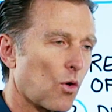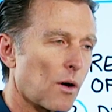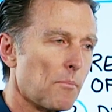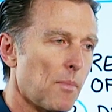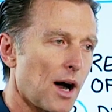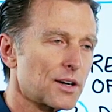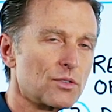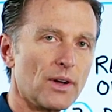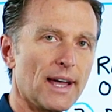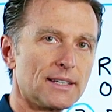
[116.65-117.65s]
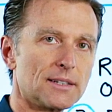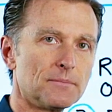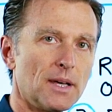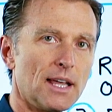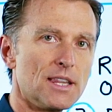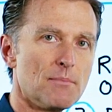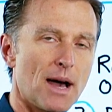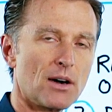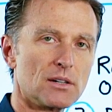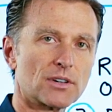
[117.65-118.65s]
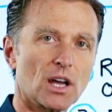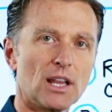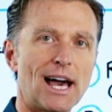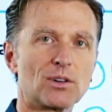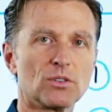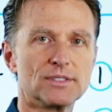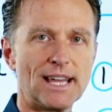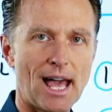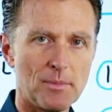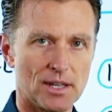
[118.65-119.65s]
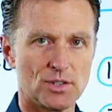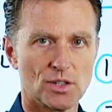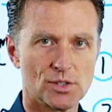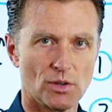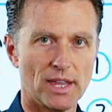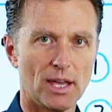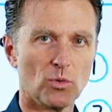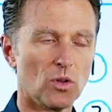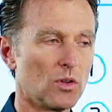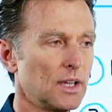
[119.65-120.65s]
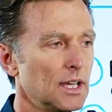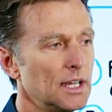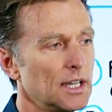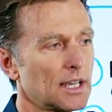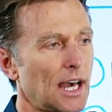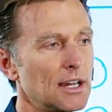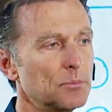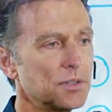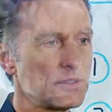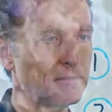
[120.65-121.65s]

or moderate the amount of collateral damage. So they will kind of put the